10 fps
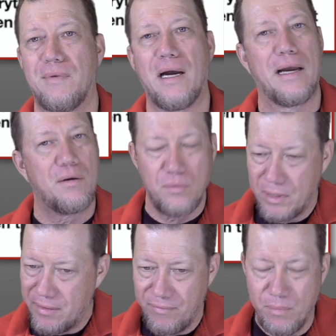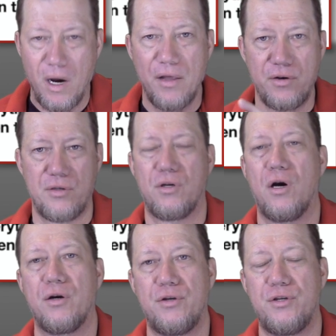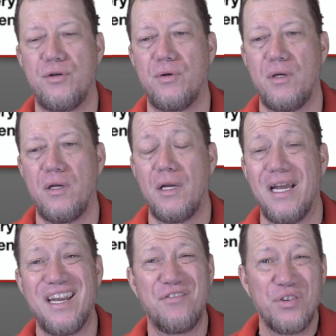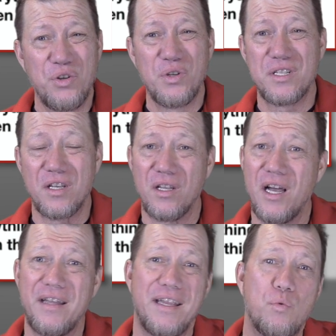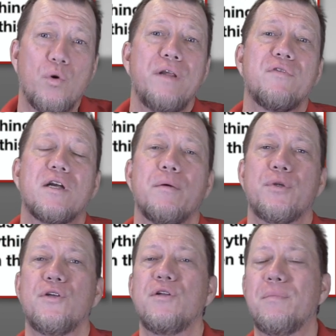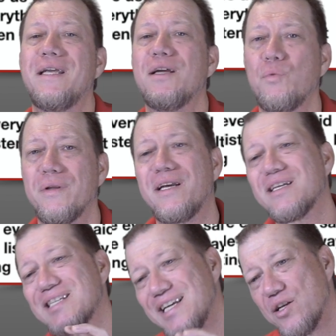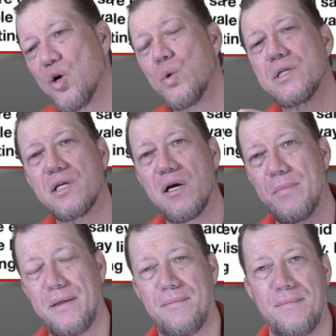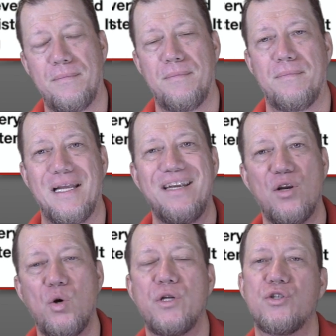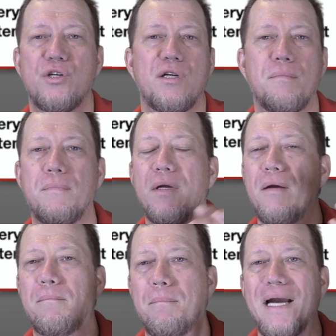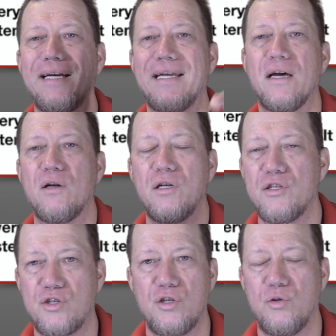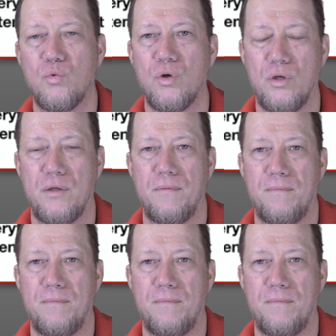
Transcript: I don't want to even bother talking to you. And if you do this a lot, they won't even come to you to begin with, because they know it's coming. They know that you're going to bite down on a certain word.